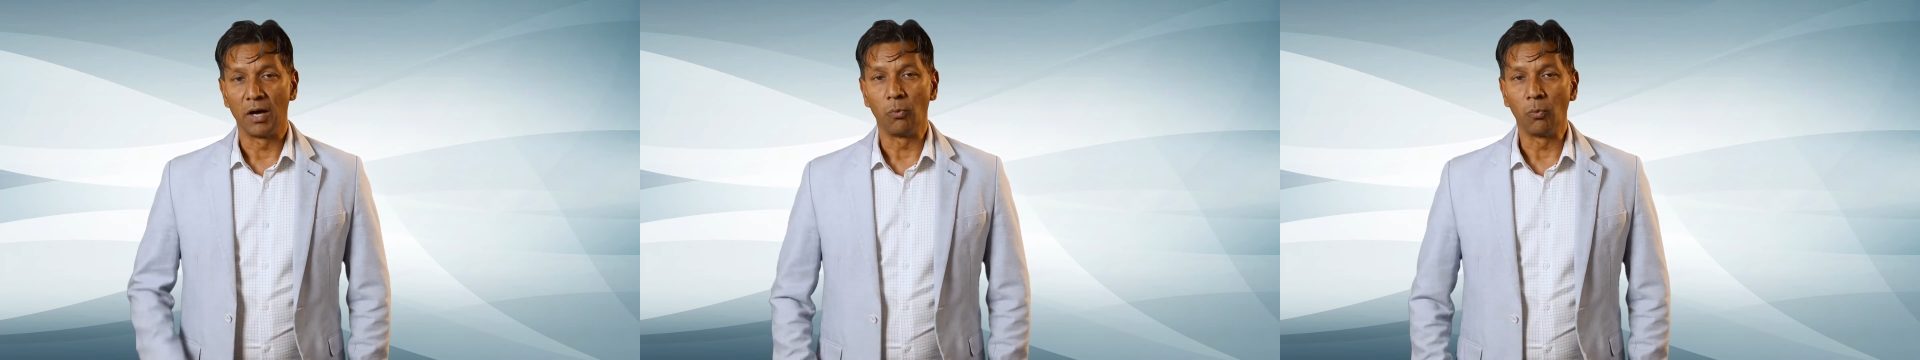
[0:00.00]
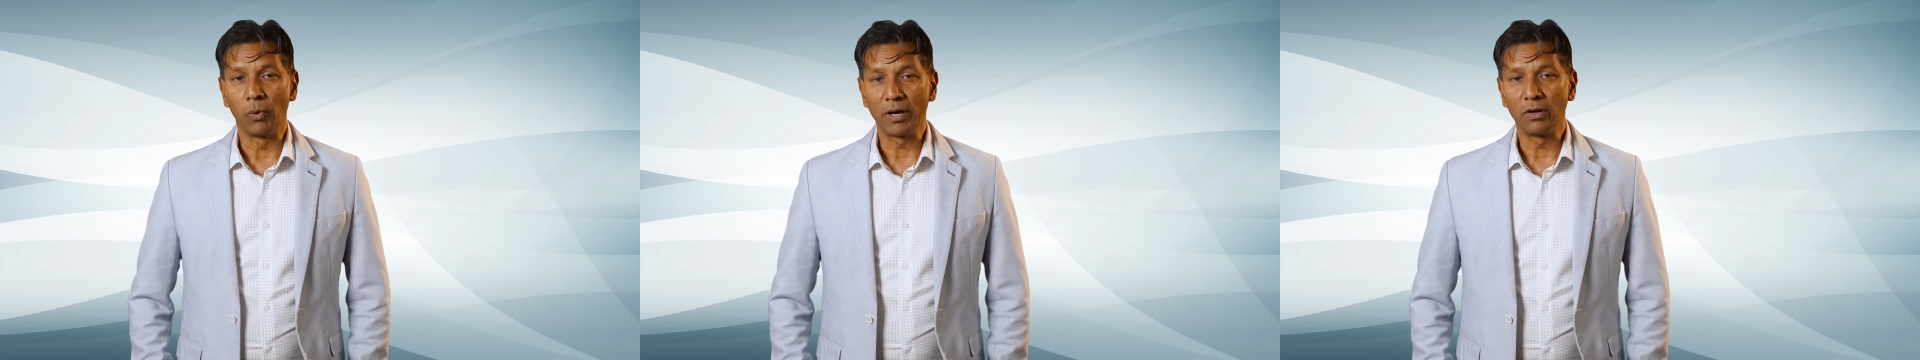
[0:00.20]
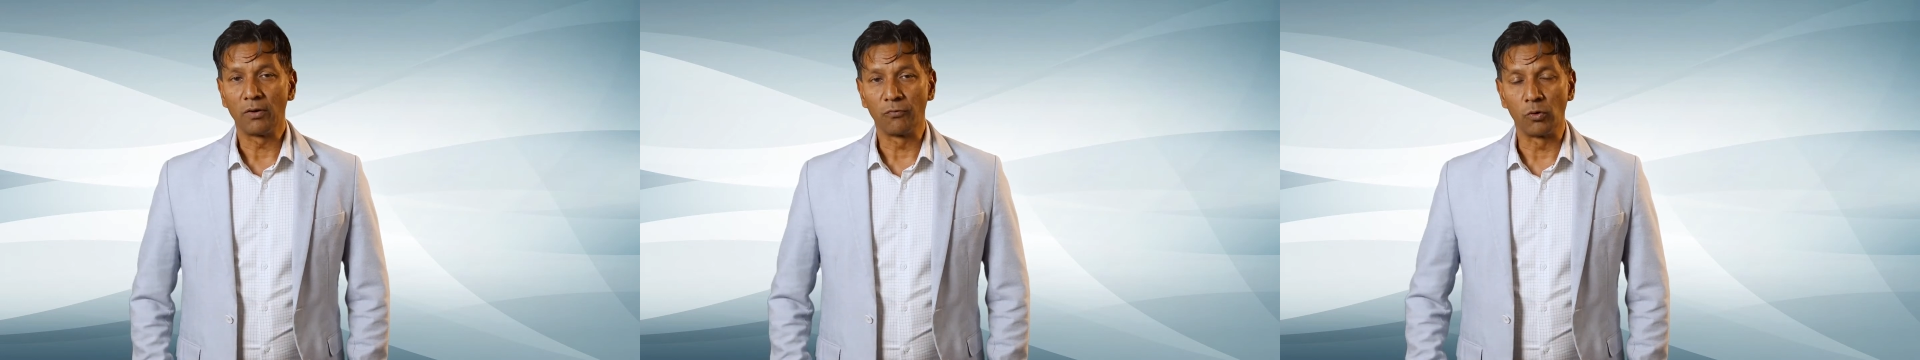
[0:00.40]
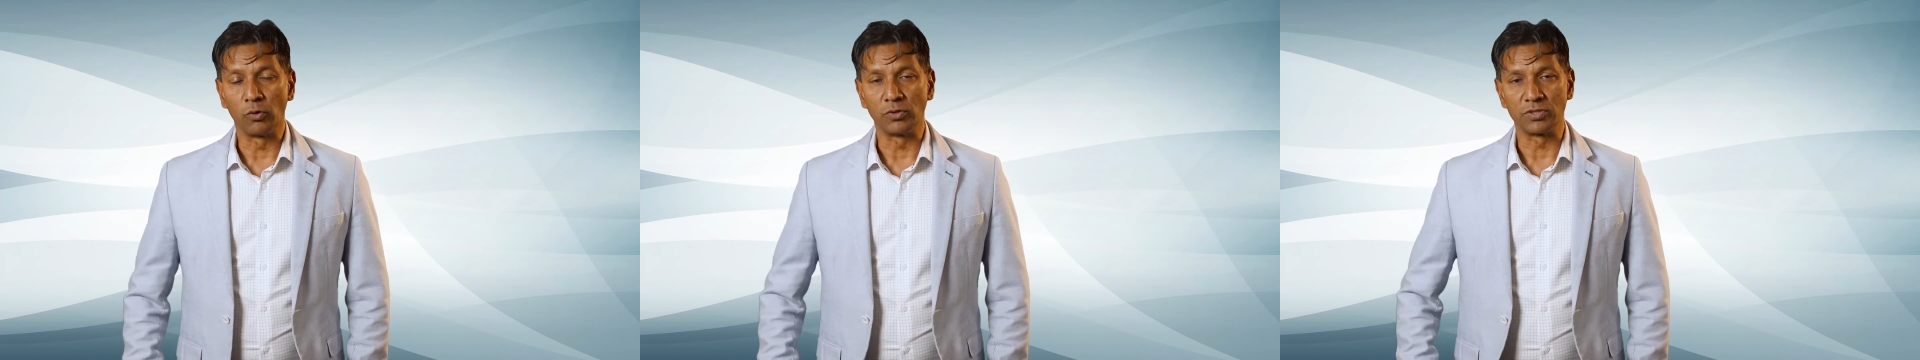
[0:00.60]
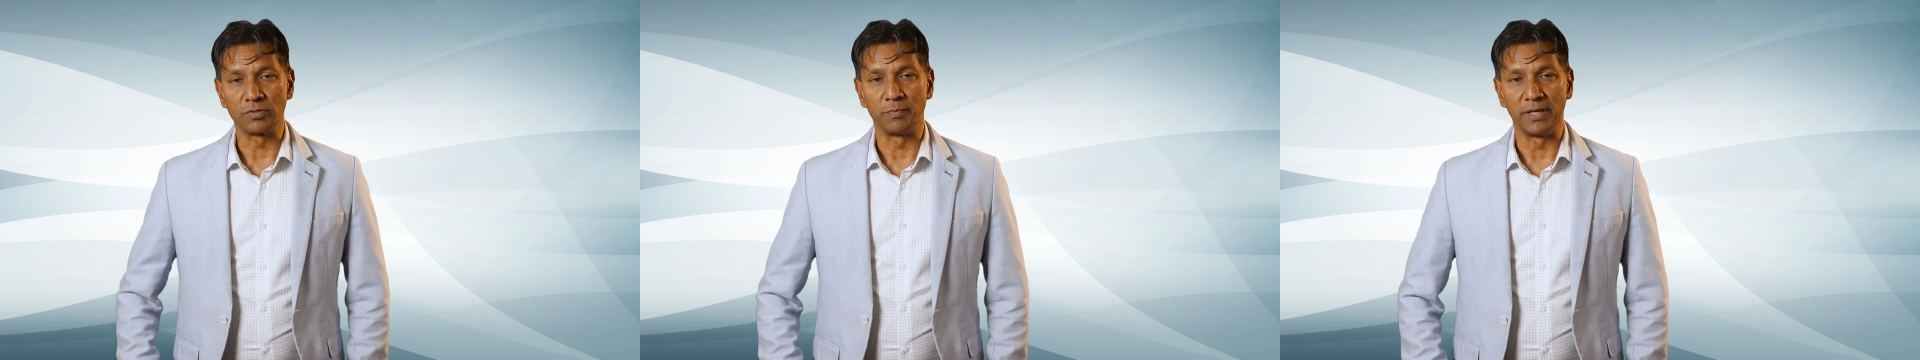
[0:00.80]
One, of
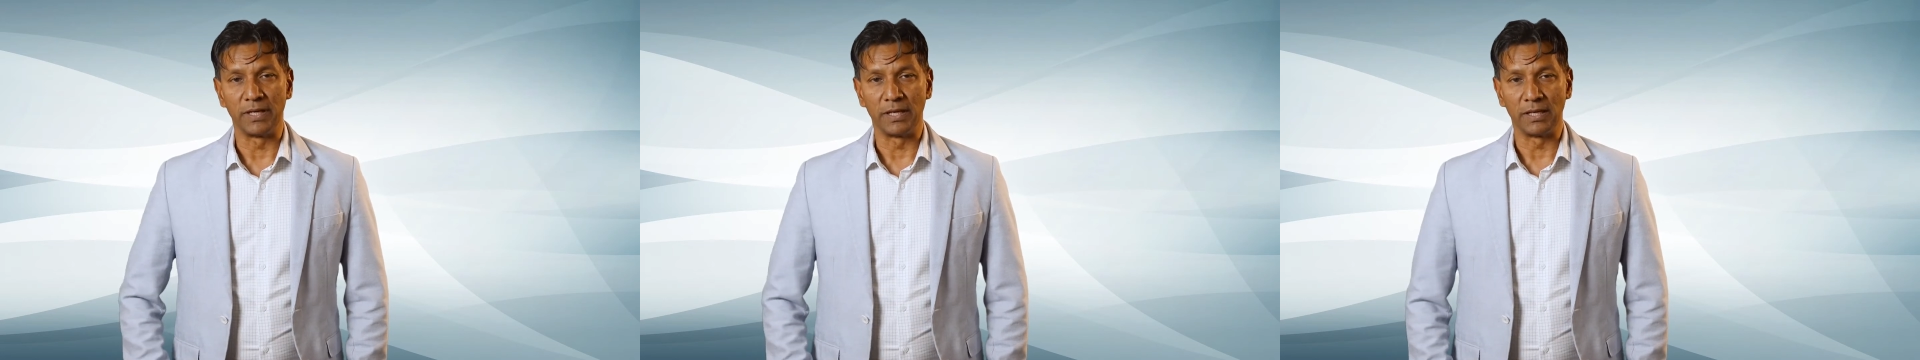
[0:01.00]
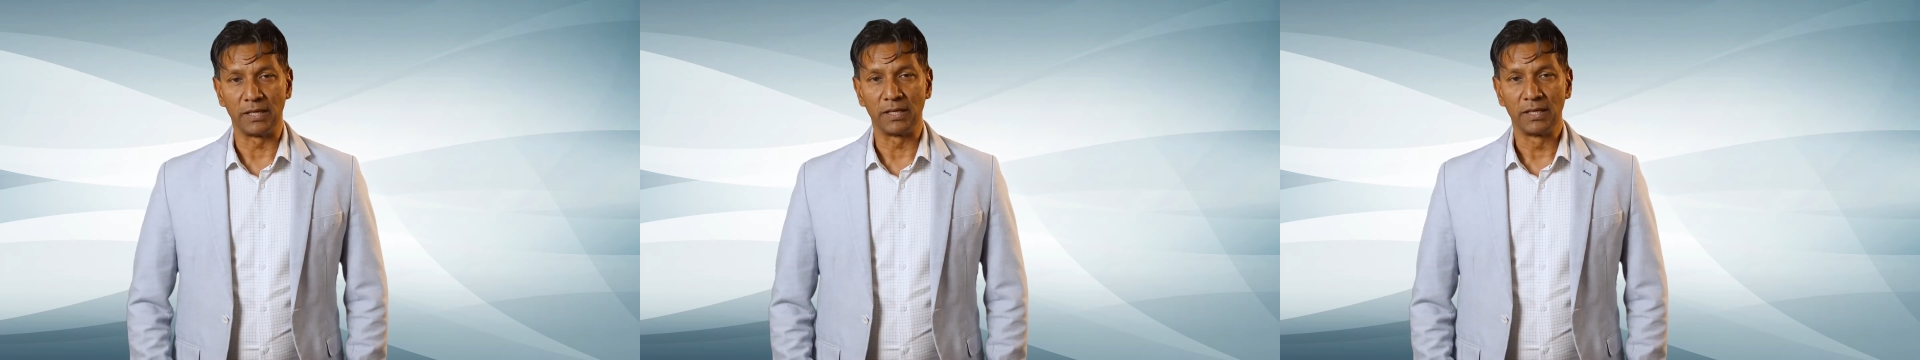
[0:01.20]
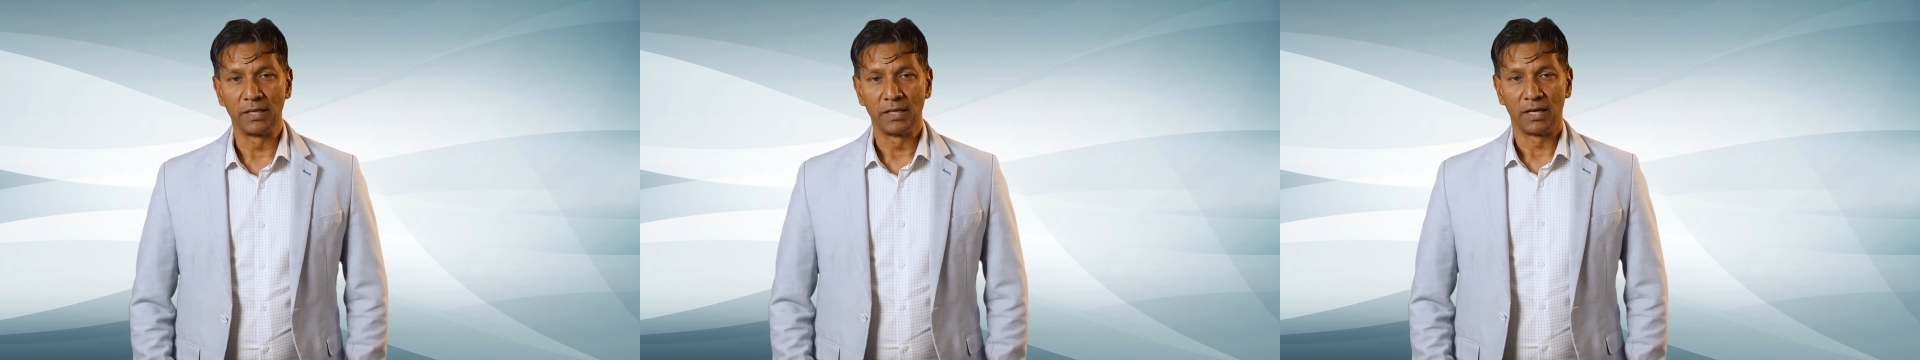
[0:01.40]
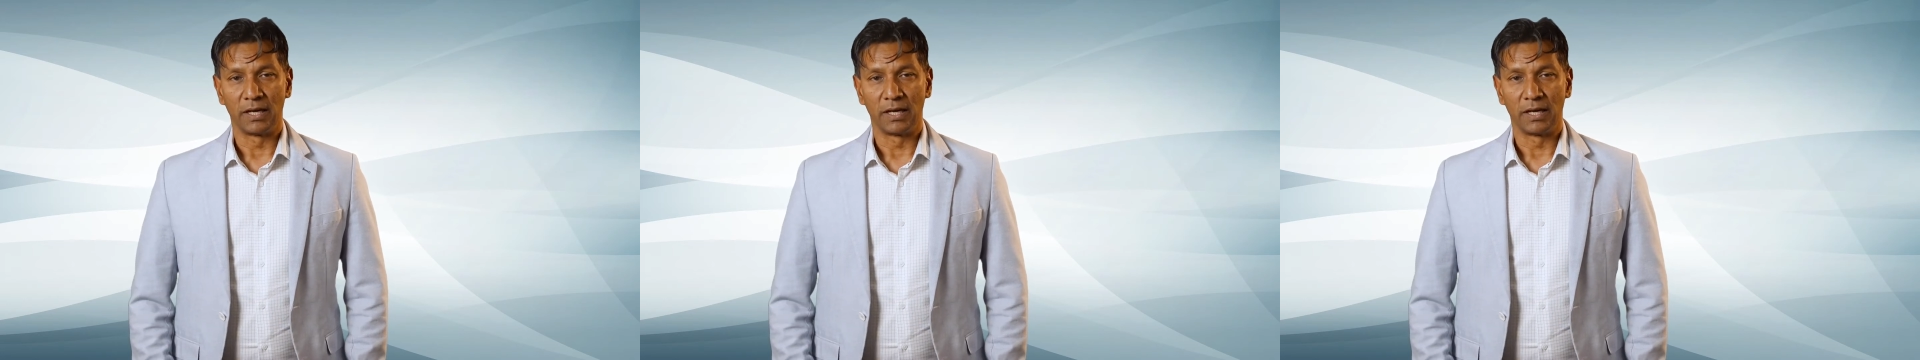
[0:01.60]
course, being